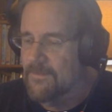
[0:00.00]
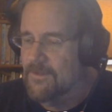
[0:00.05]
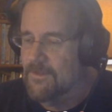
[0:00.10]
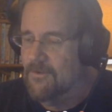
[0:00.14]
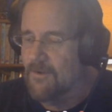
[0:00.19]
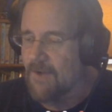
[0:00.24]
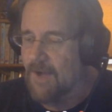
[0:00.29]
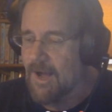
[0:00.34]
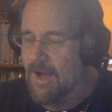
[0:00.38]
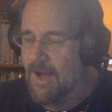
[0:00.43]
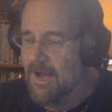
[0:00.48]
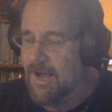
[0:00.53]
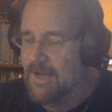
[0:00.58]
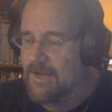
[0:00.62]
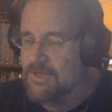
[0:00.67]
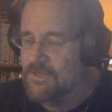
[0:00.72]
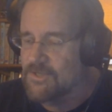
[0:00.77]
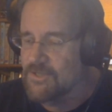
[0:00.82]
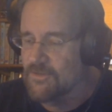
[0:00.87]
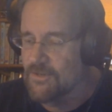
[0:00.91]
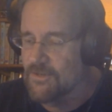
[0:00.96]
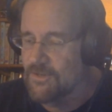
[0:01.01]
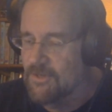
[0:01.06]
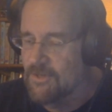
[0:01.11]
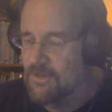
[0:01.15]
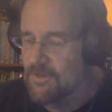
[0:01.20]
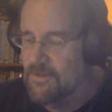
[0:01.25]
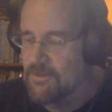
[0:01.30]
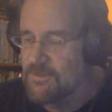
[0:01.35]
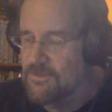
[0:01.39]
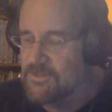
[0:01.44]
your eyes, your
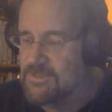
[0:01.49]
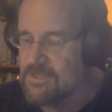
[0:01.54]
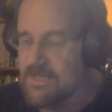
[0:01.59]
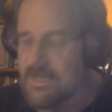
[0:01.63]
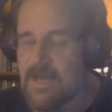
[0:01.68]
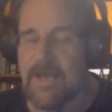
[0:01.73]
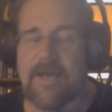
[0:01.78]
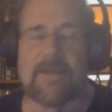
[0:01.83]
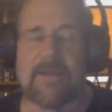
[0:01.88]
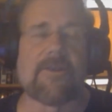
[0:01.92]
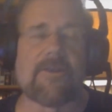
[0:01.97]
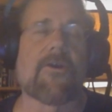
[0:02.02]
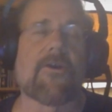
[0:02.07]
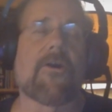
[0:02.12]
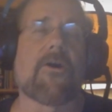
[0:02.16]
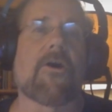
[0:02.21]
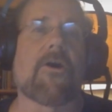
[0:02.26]
nose, and your